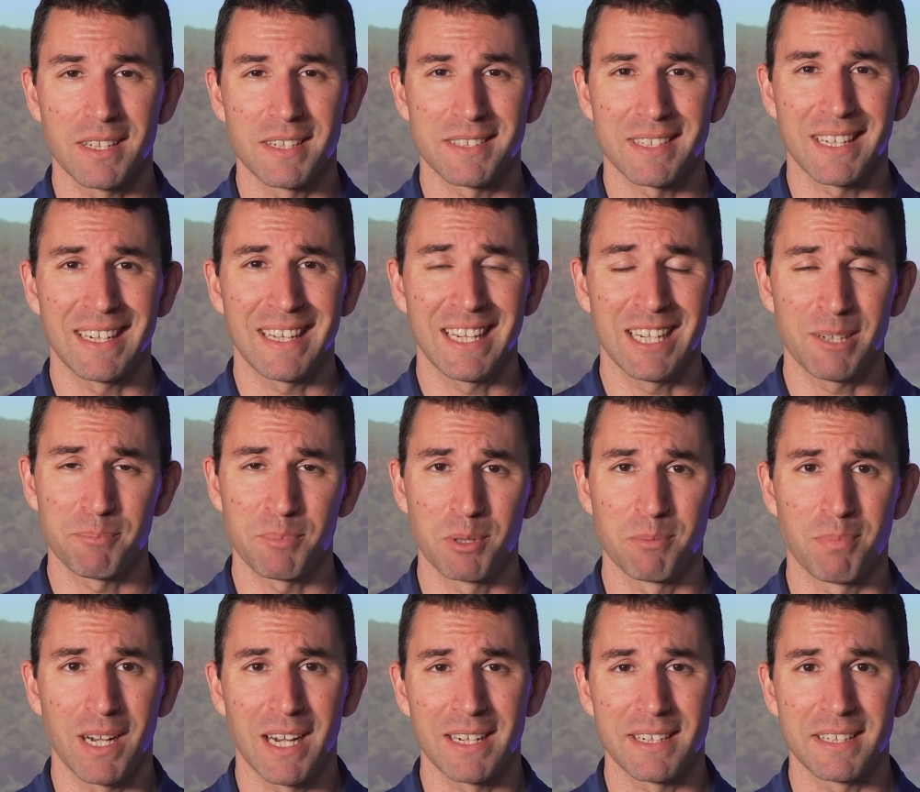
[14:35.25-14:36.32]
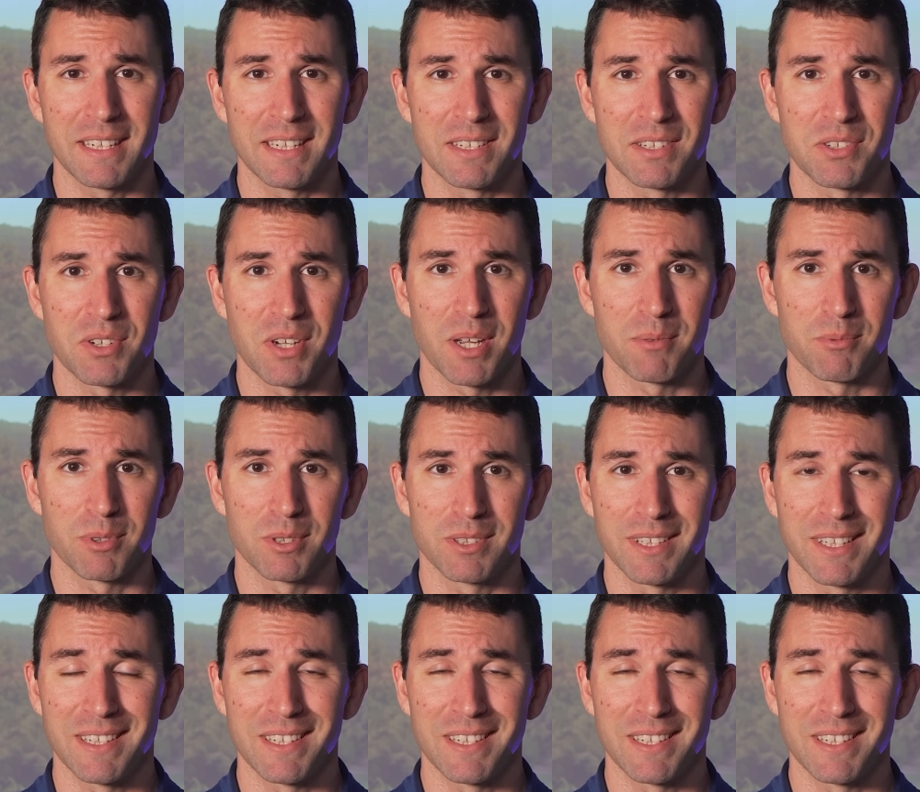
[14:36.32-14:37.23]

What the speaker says: is gonna help your body in general,